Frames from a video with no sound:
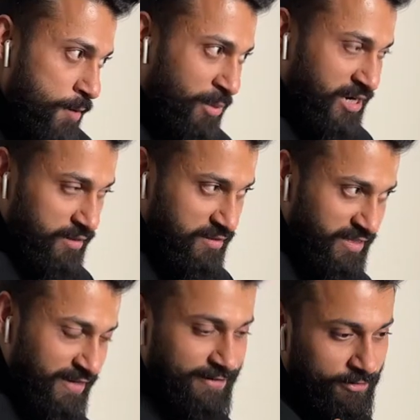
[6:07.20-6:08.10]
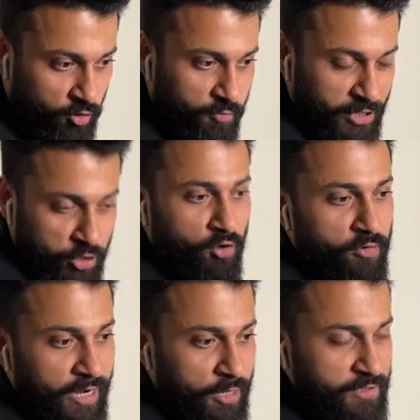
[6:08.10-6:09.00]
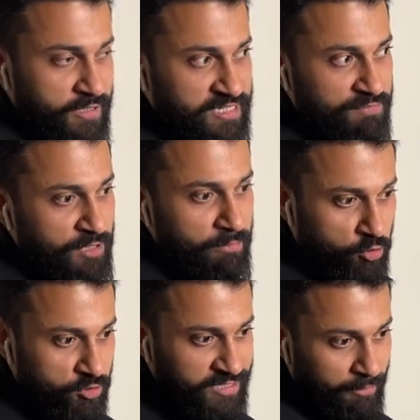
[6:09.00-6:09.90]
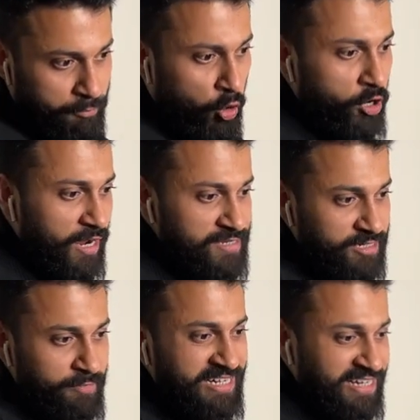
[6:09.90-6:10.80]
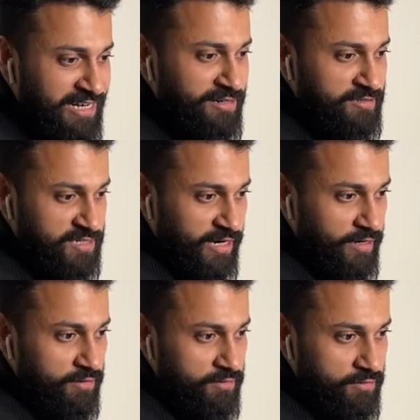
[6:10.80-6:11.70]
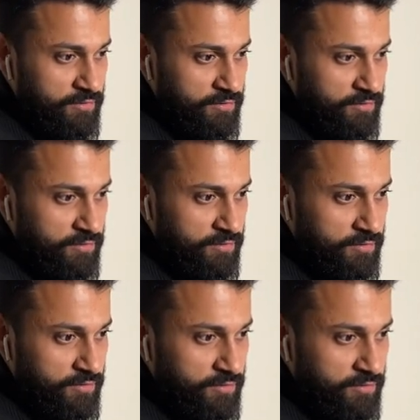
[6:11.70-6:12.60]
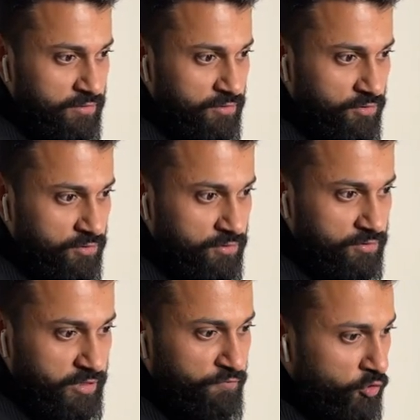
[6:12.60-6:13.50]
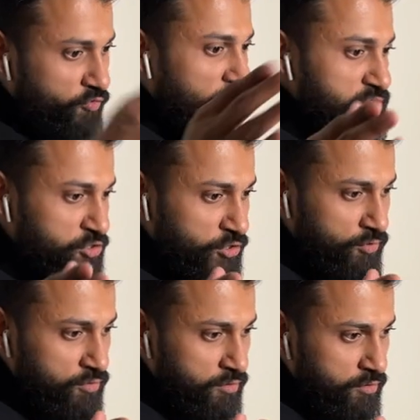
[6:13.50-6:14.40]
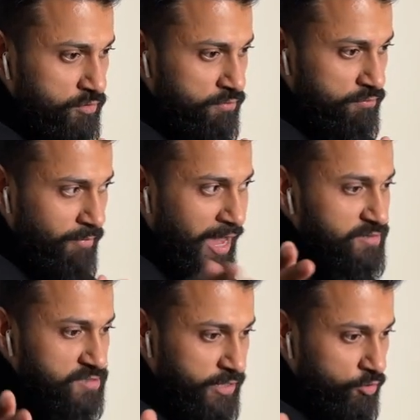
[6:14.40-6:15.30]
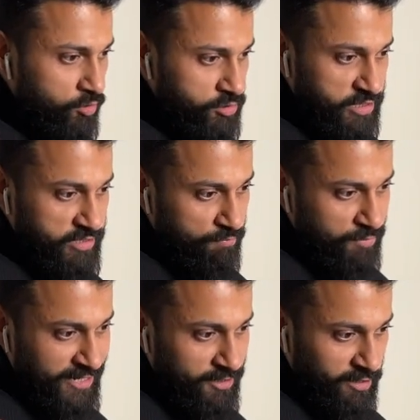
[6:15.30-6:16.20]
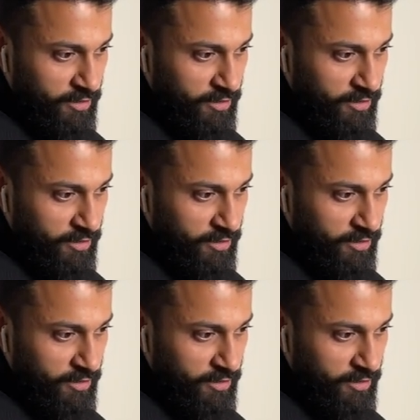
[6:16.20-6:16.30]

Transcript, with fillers: But they cannot be all right with it simply because that boy hasn't been killed inside. You know, they've not transitioned to the man psychology completely.